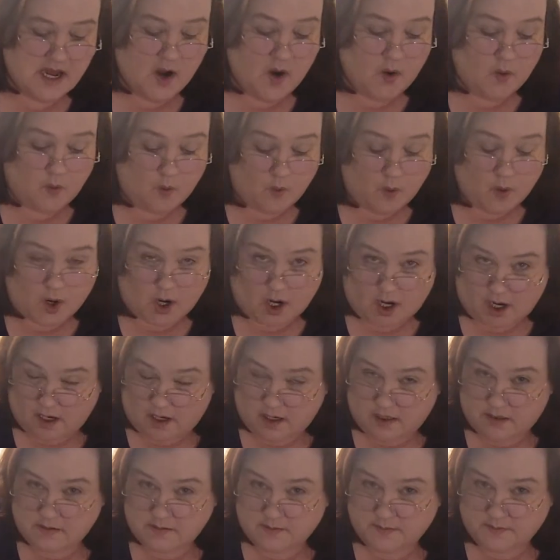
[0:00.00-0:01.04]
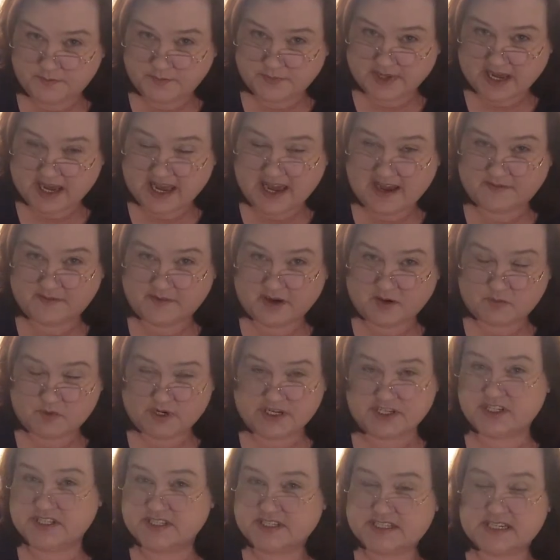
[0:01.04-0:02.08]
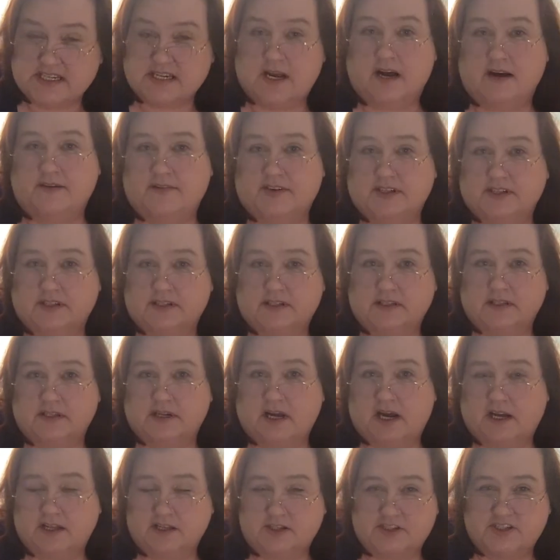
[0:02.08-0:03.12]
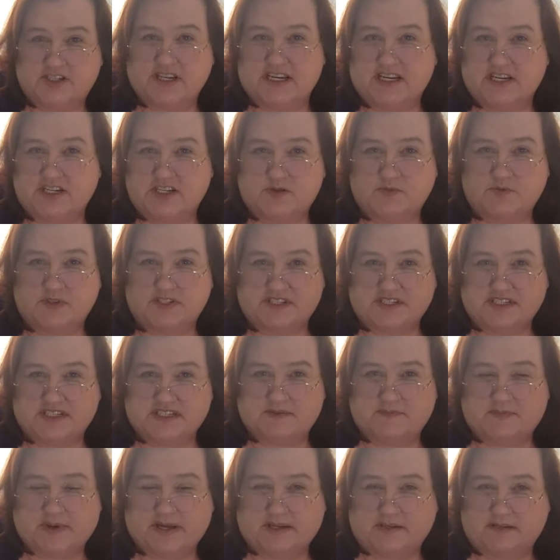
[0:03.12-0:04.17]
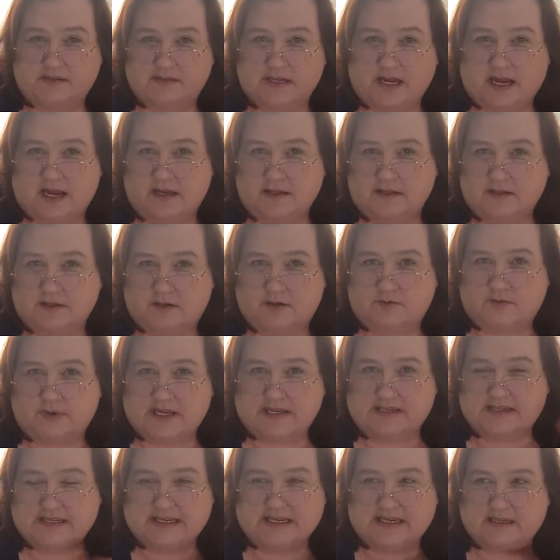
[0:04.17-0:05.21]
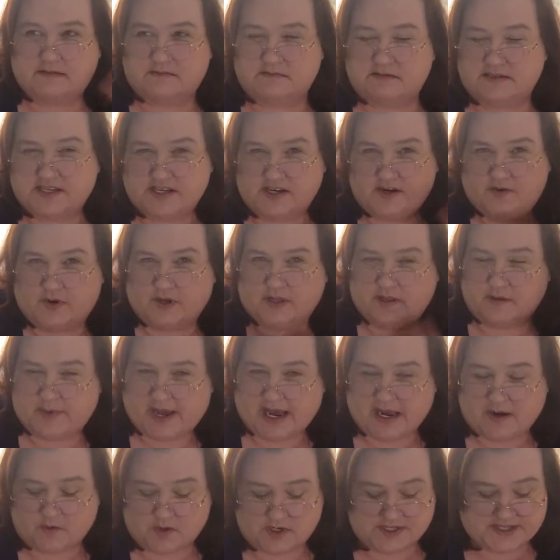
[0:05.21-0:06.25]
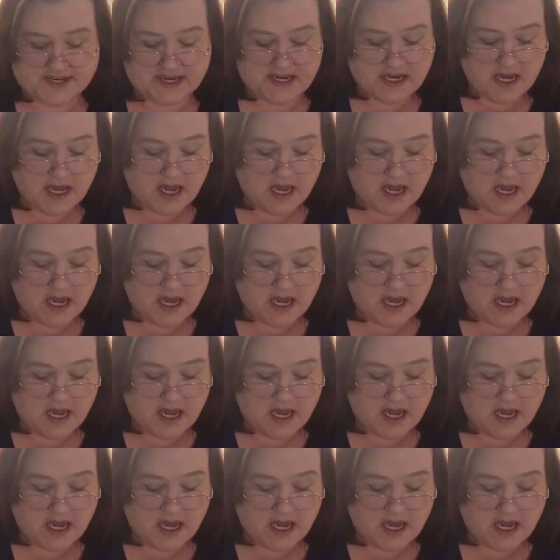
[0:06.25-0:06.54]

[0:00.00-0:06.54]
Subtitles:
Or I have a Regency novel, Allernish, which is spelled Aller Rednick, Cinderella backwards.